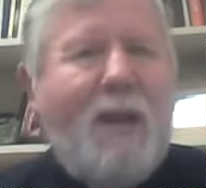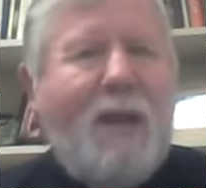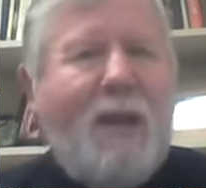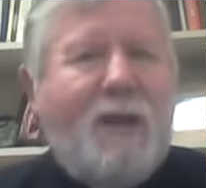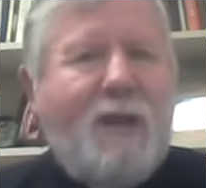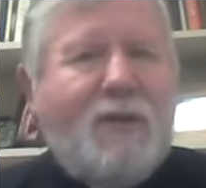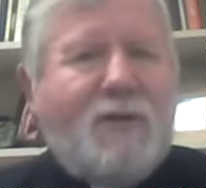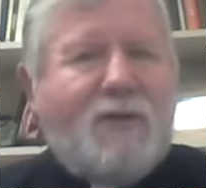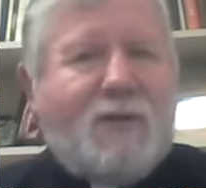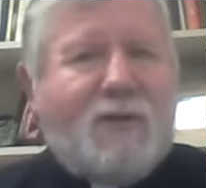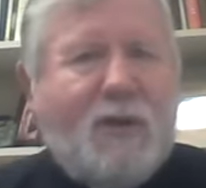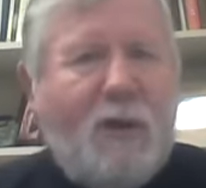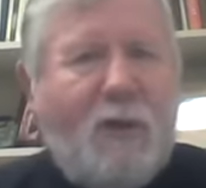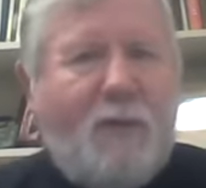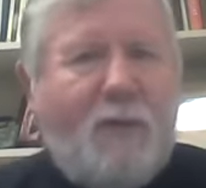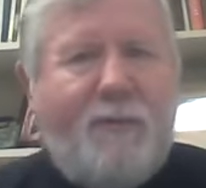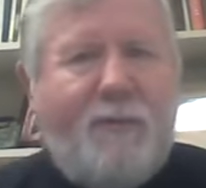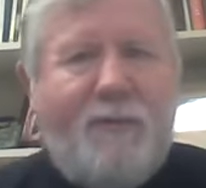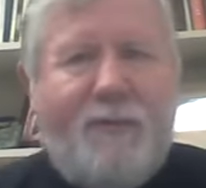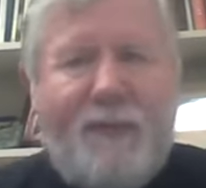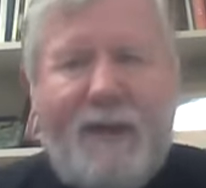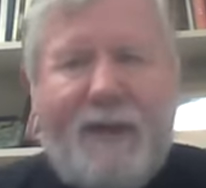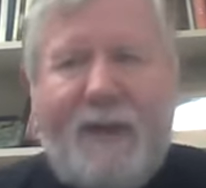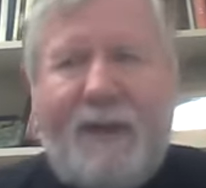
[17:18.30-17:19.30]
So
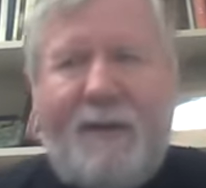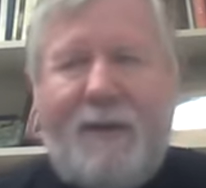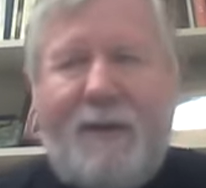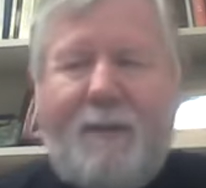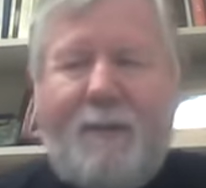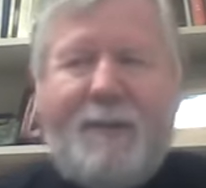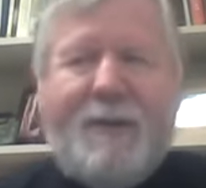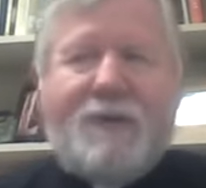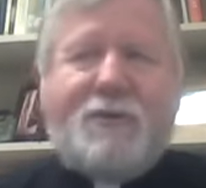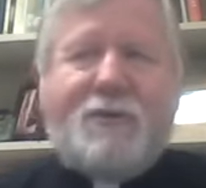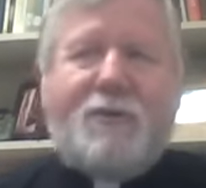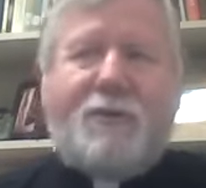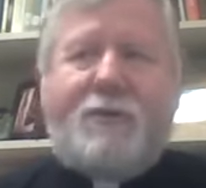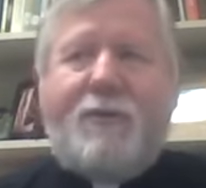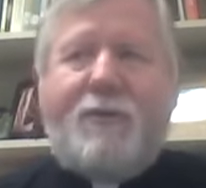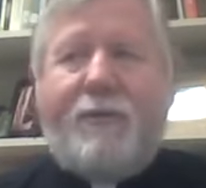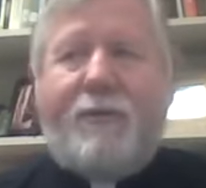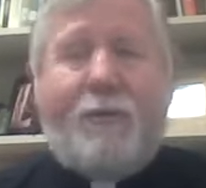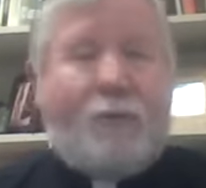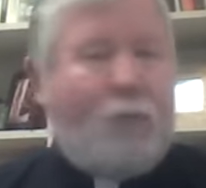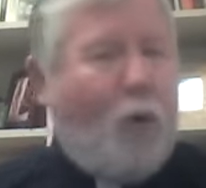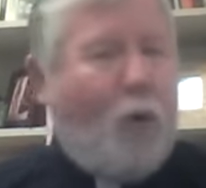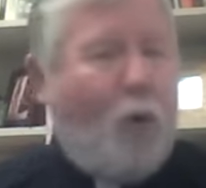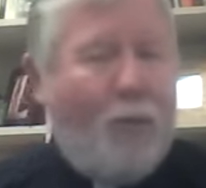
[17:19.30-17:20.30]
the Epistle to
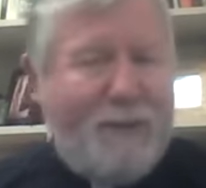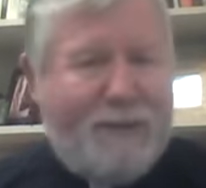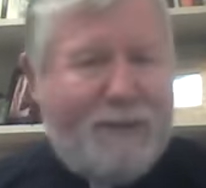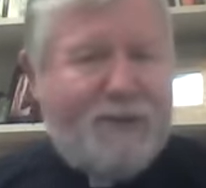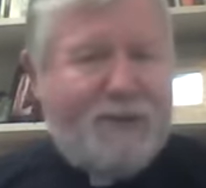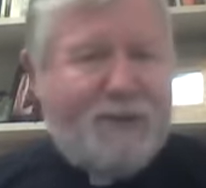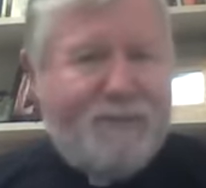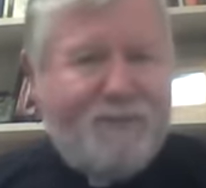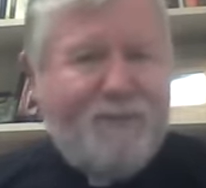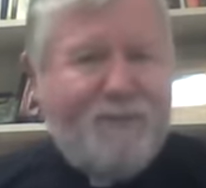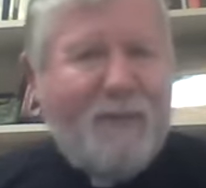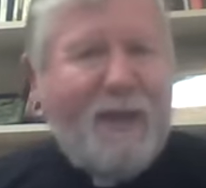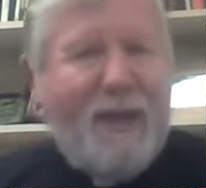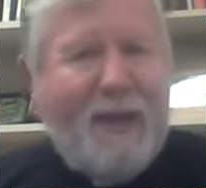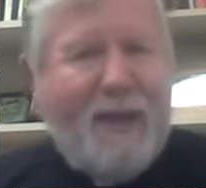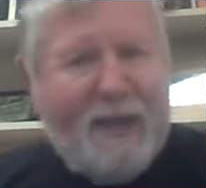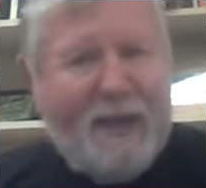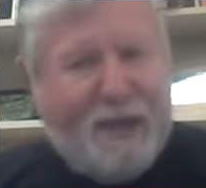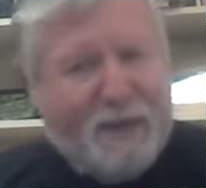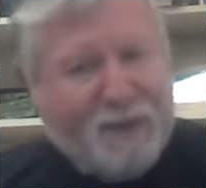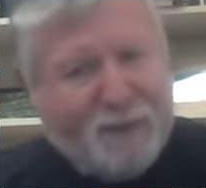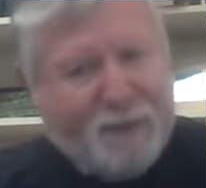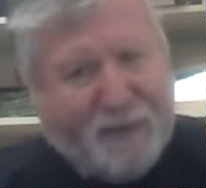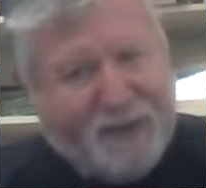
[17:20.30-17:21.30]
the Romans
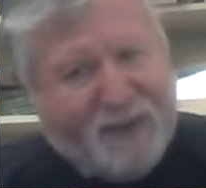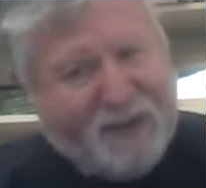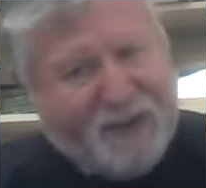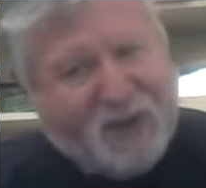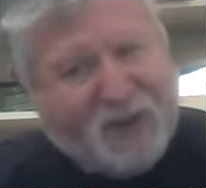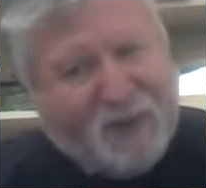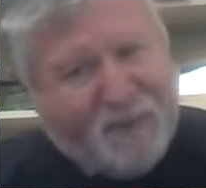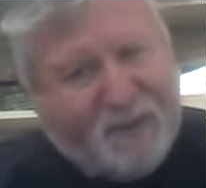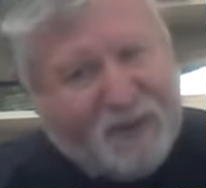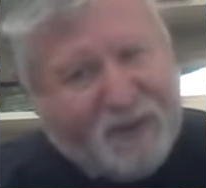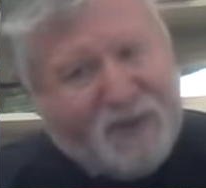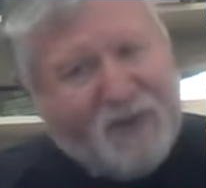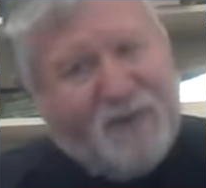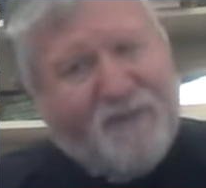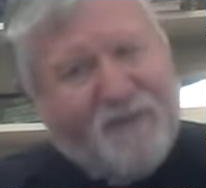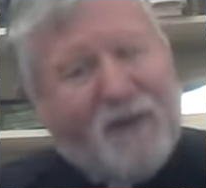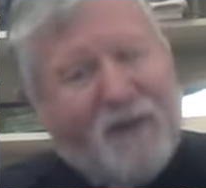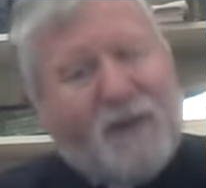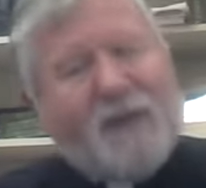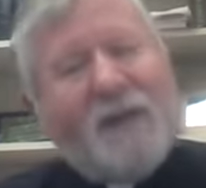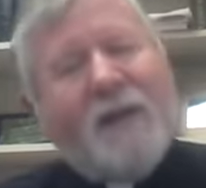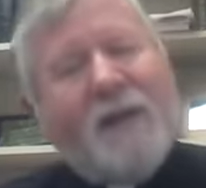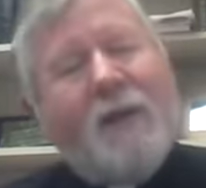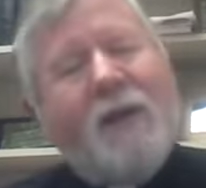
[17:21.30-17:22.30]
is written
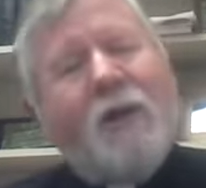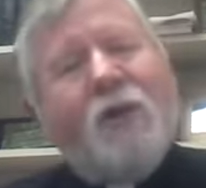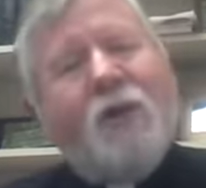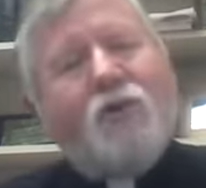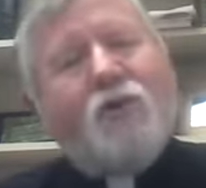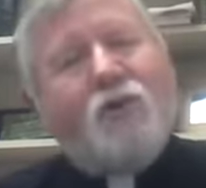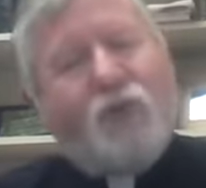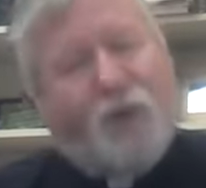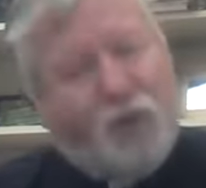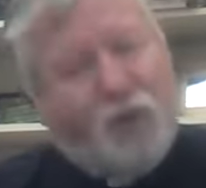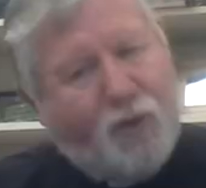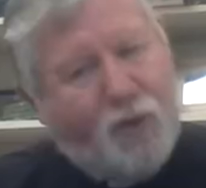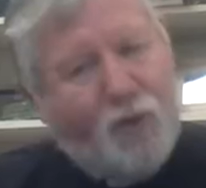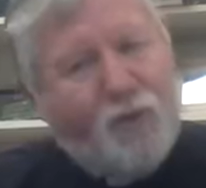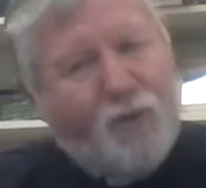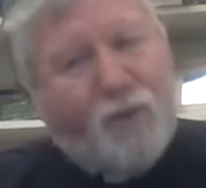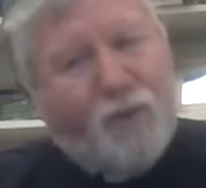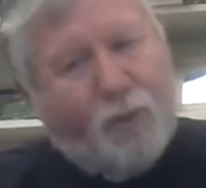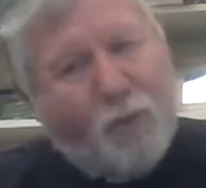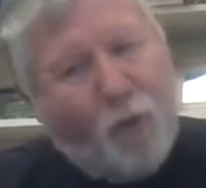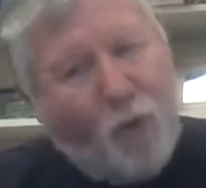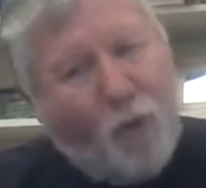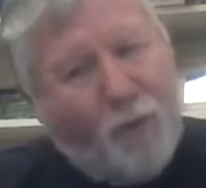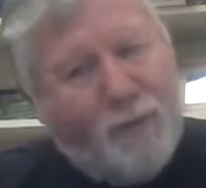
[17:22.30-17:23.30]
specifically to the
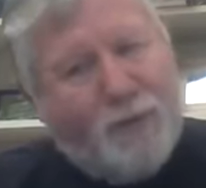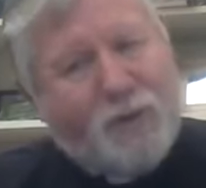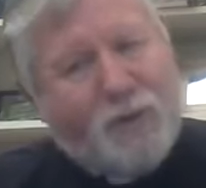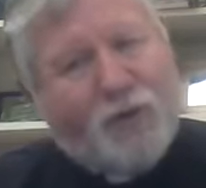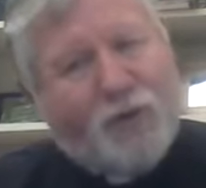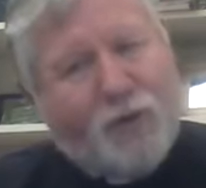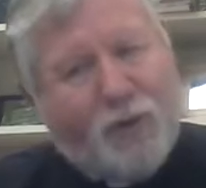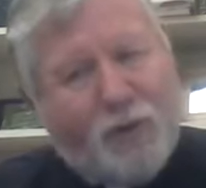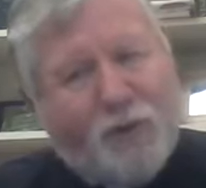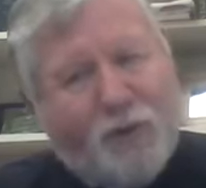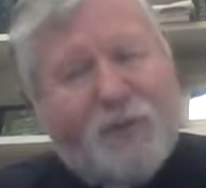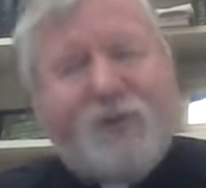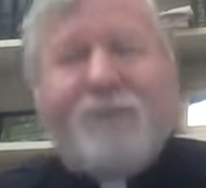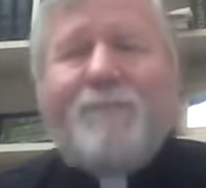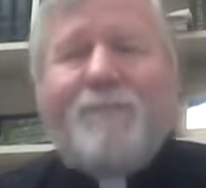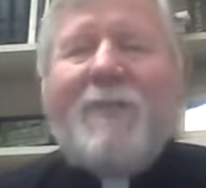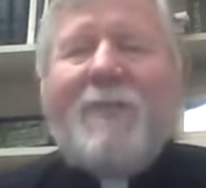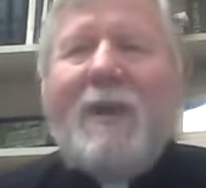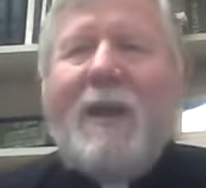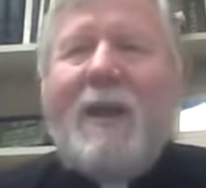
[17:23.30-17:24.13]
Roman Church,